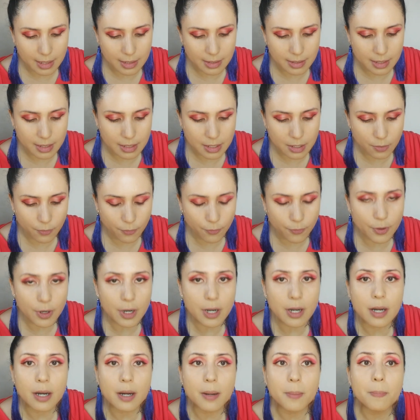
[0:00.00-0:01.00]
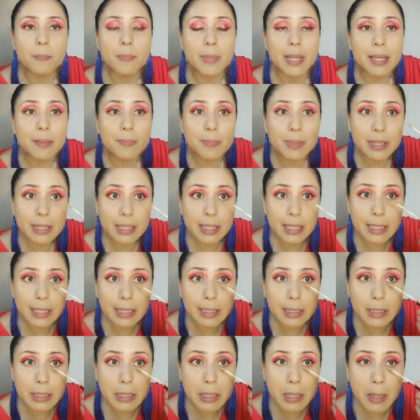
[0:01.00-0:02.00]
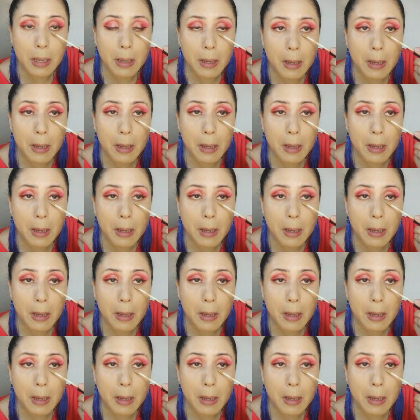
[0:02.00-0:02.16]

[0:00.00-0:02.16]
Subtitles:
this is from Maybelline